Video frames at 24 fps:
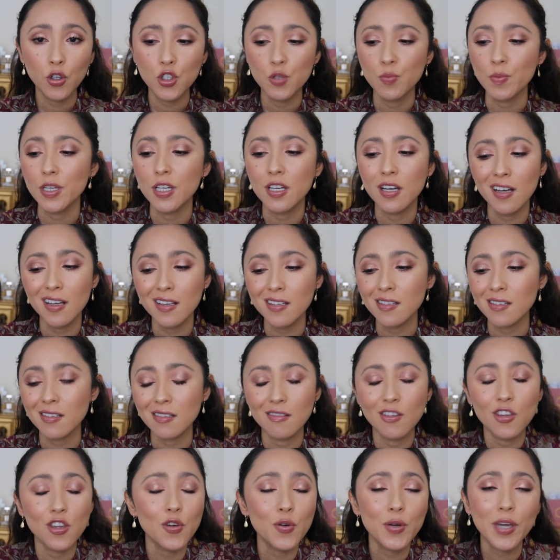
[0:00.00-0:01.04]
because
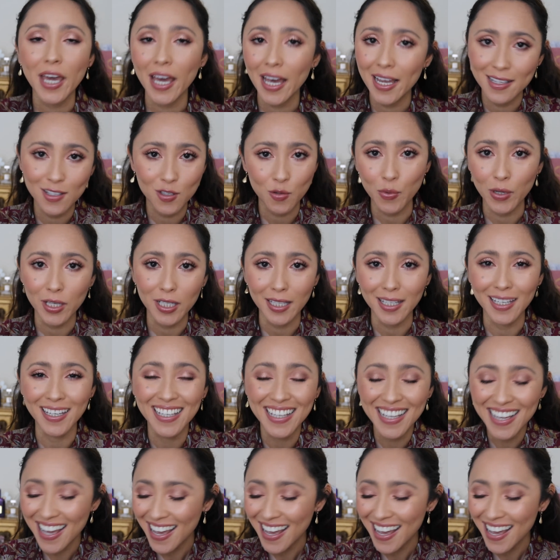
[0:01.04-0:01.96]
you can't really